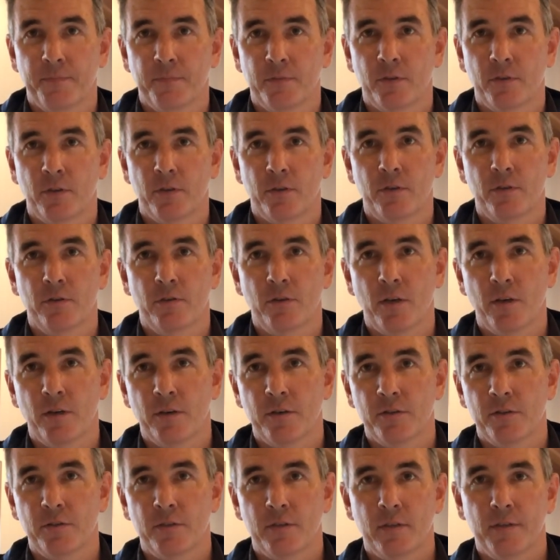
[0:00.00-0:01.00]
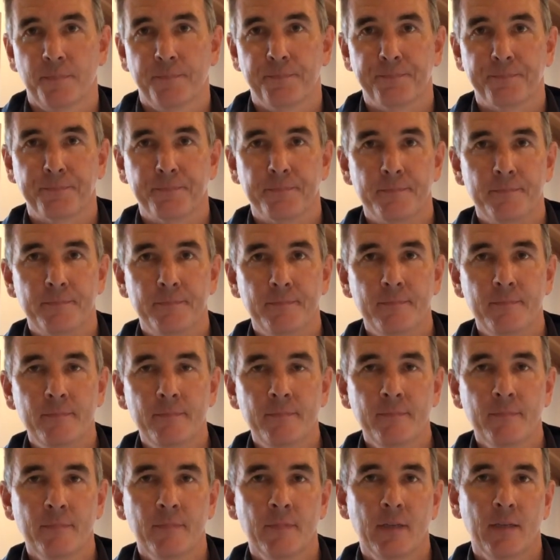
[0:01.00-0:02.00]
So you notice
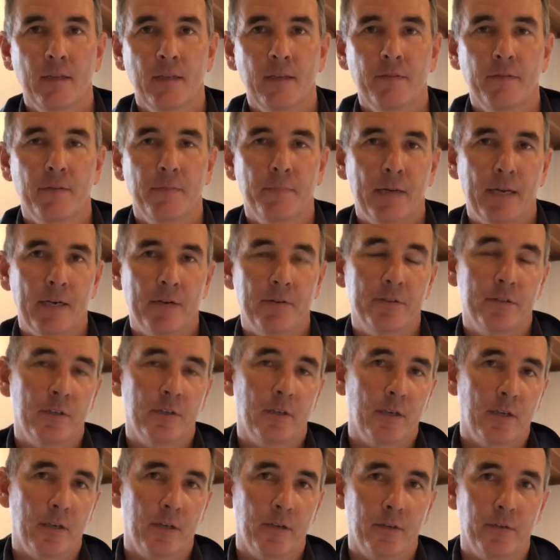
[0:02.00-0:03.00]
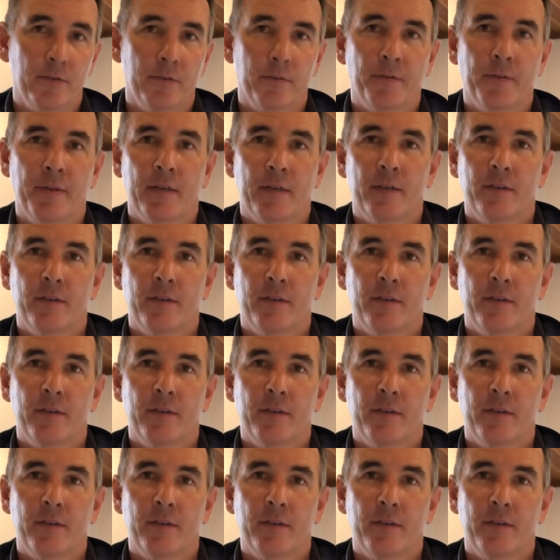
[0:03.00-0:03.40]
if the batteries are low,